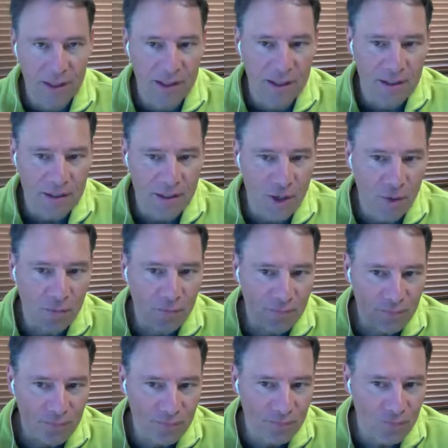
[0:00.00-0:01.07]
So
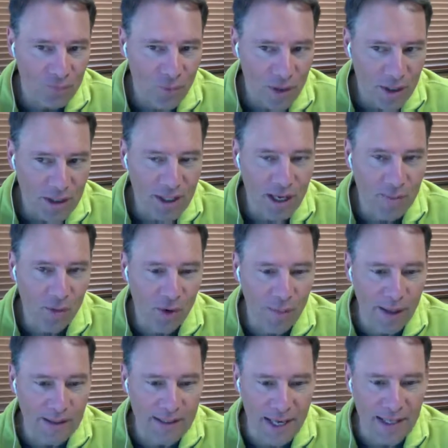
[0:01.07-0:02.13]
I want to talk more
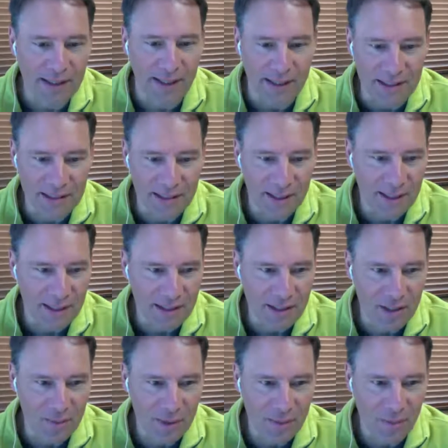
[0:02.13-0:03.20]
about taglines. I think it's going
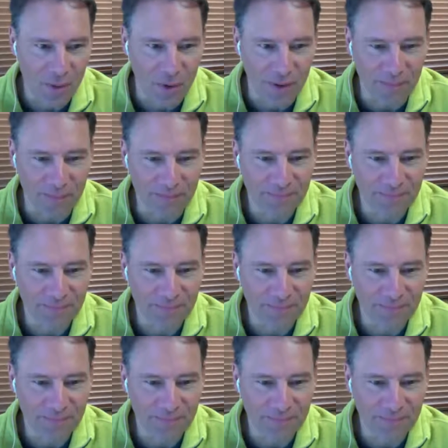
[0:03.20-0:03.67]
to be important.